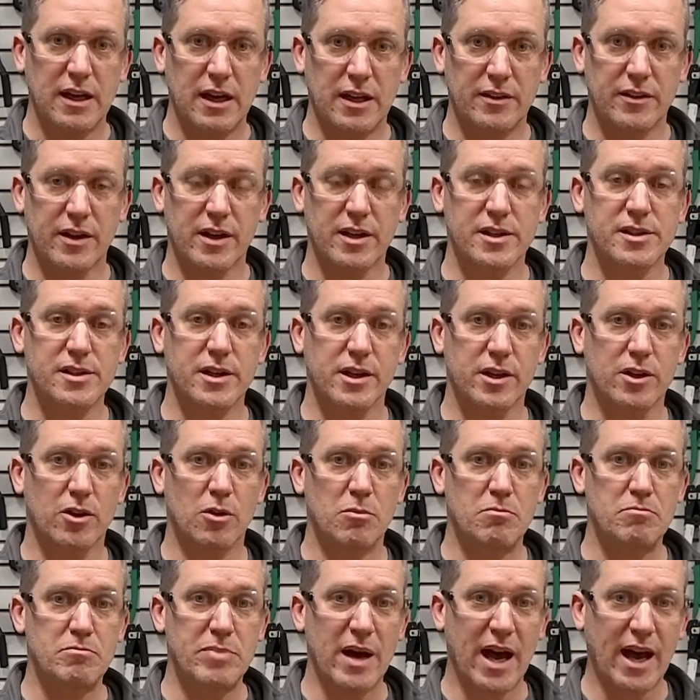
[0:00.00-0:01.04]
and then it's going to go
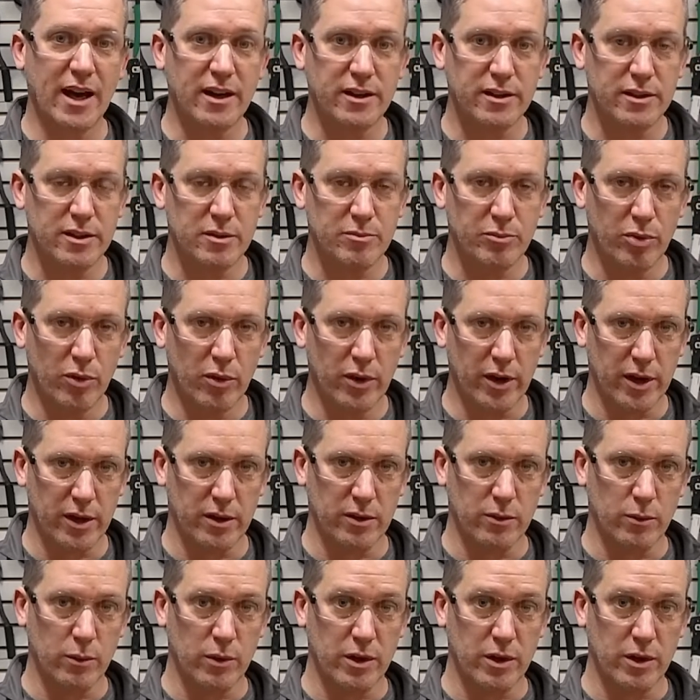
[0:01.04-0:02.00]
back to the point